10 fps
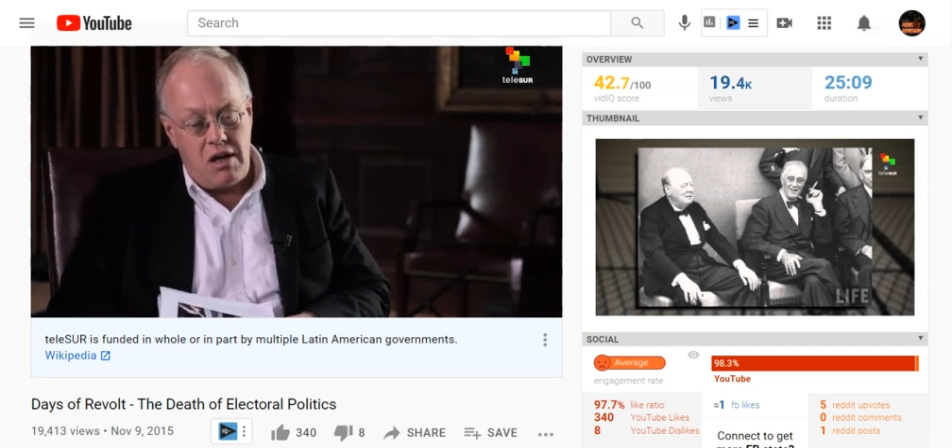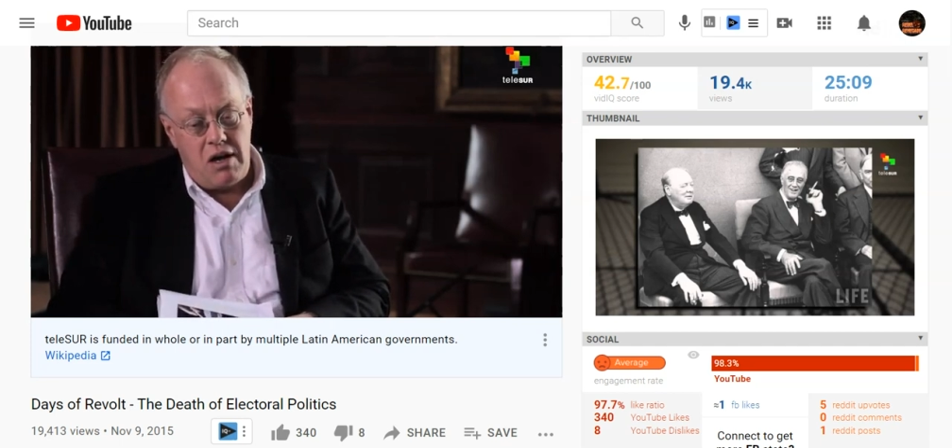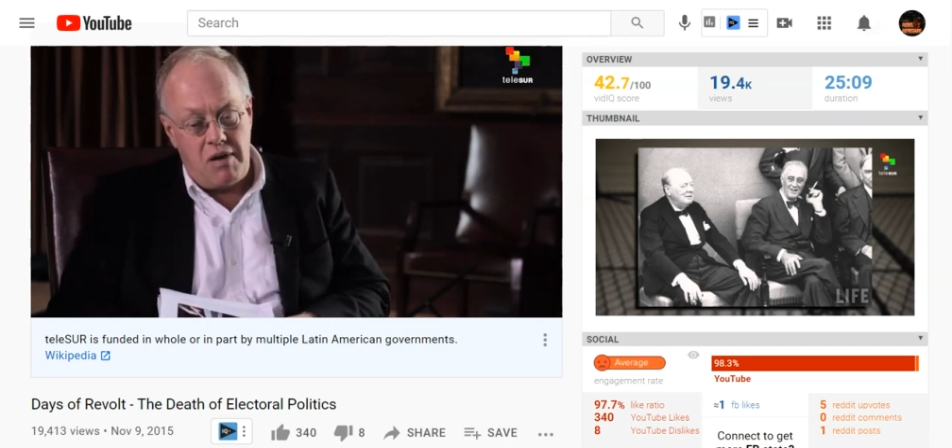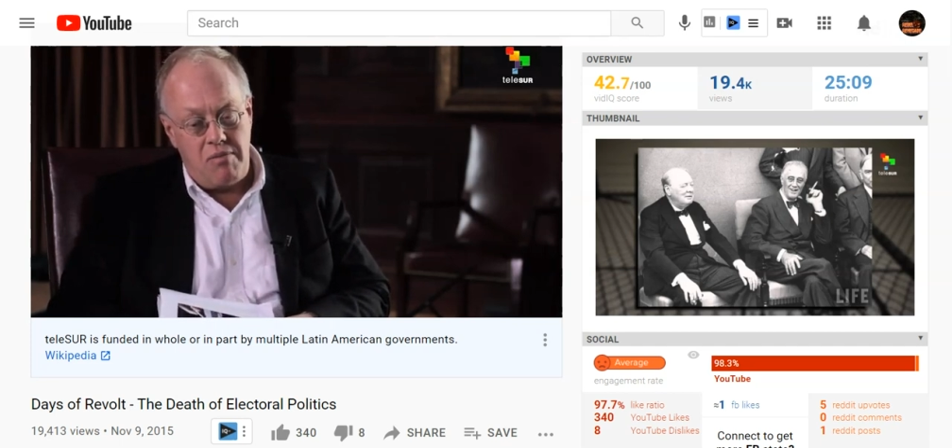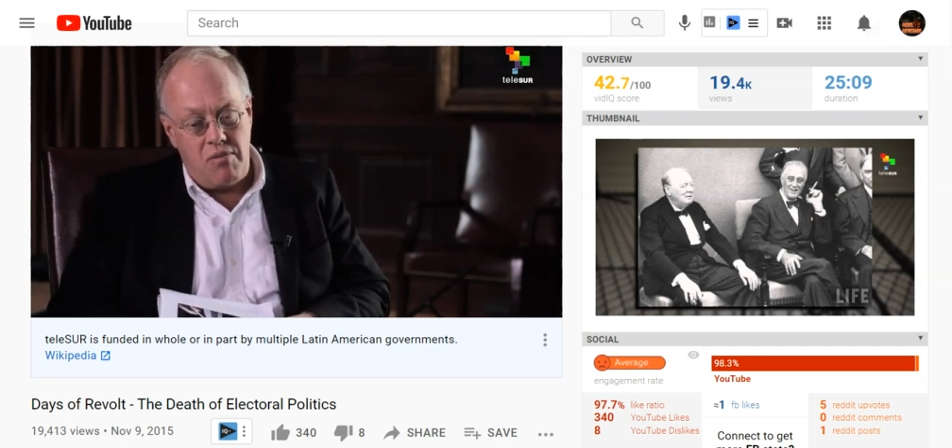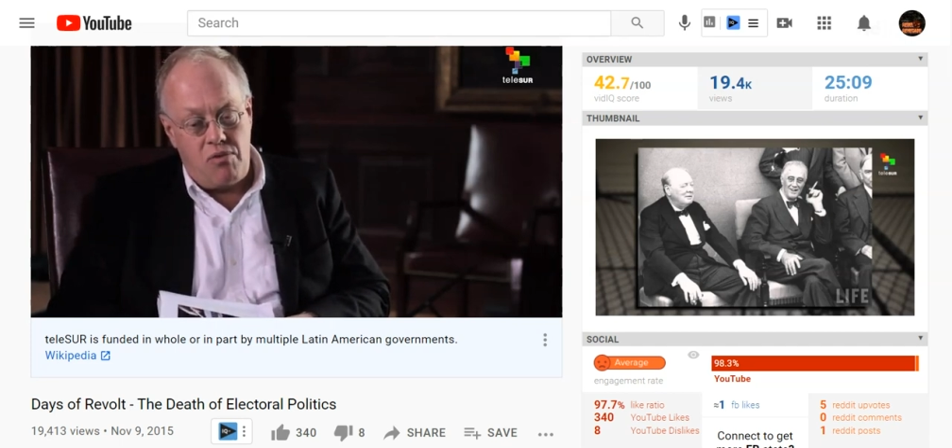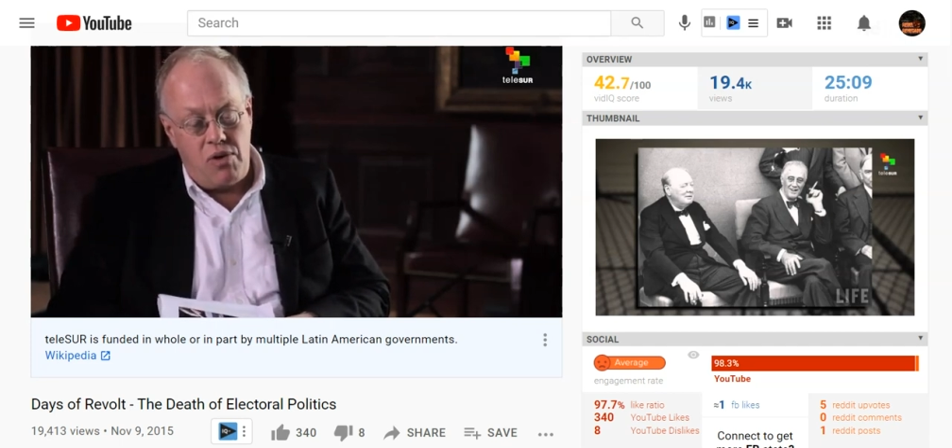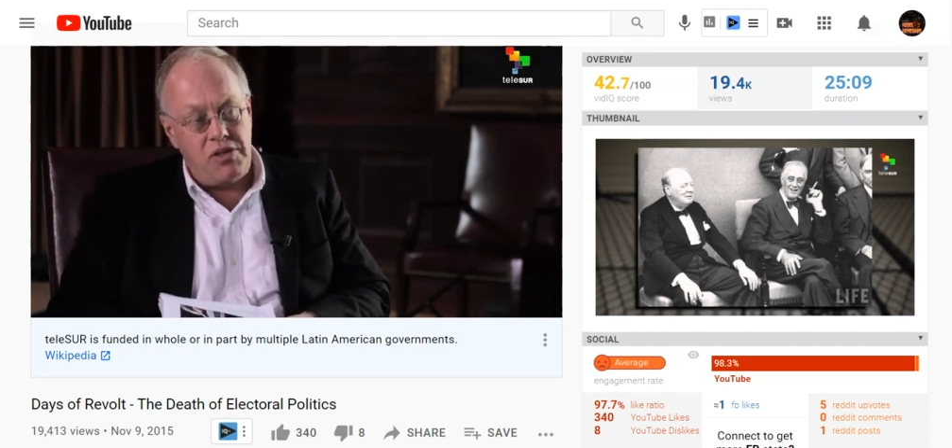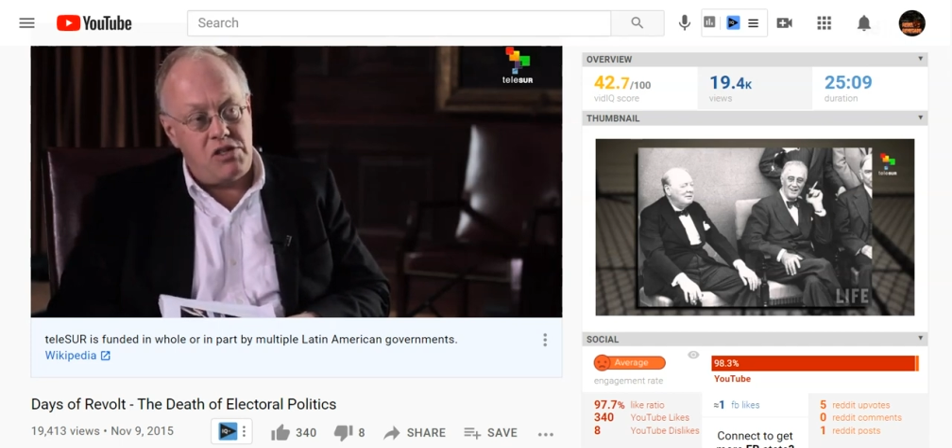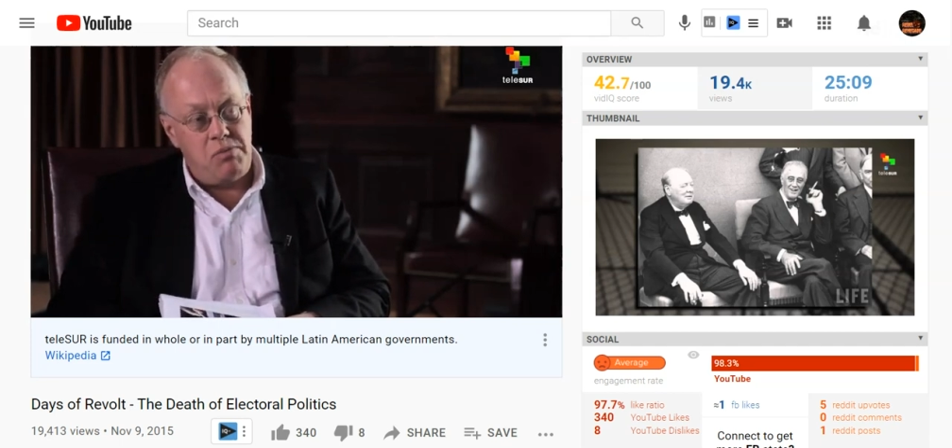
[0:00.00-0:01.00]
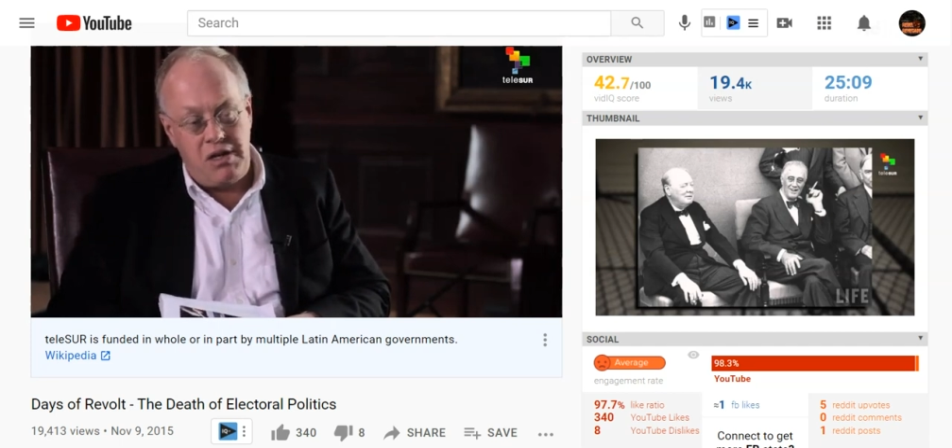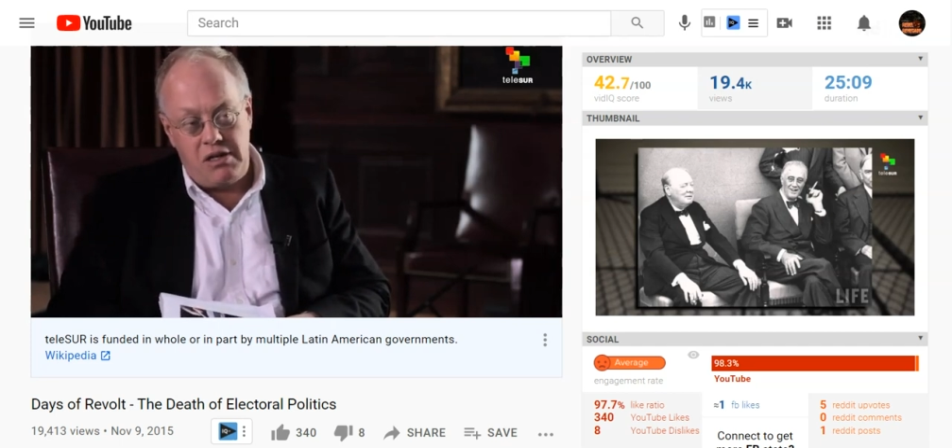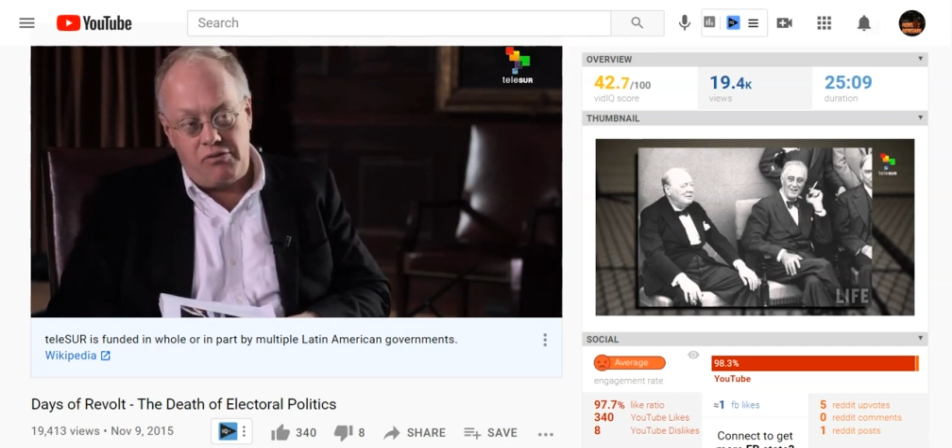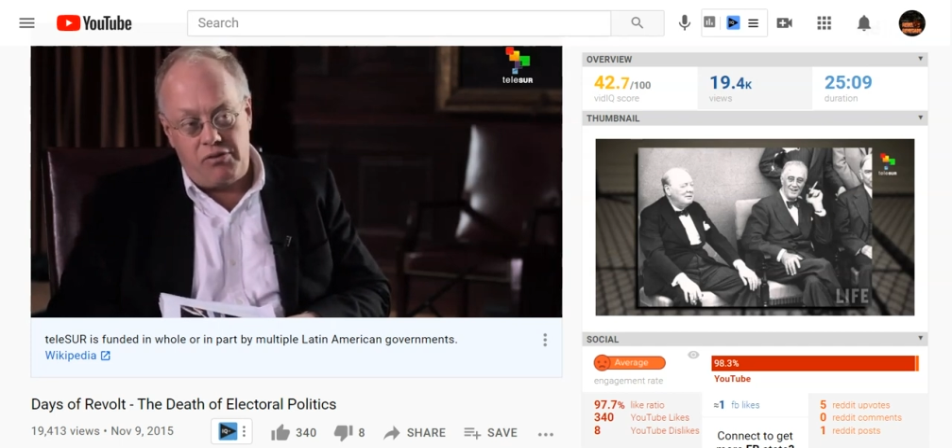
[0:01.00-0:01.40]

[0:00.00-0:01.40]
Um, what this means